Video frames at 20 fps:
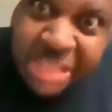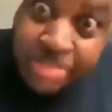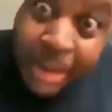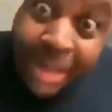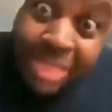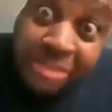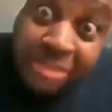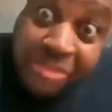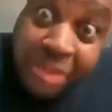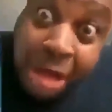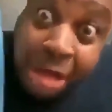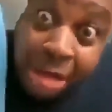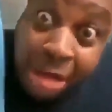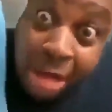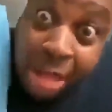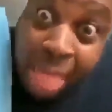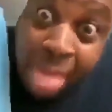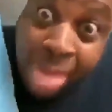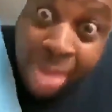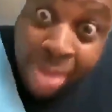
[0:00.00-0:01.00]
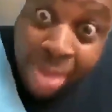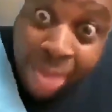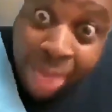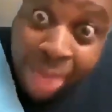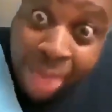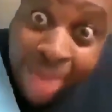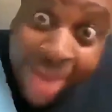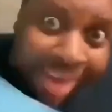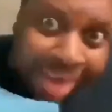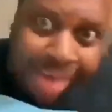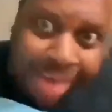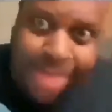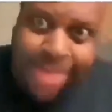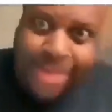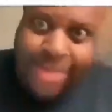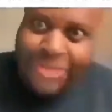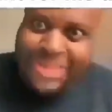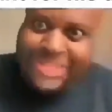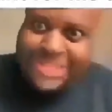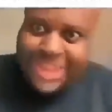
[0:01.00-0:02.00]
is this, motherfucker?
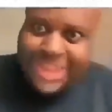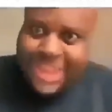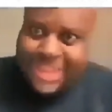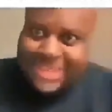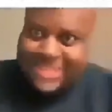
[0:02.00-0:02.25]
Huh?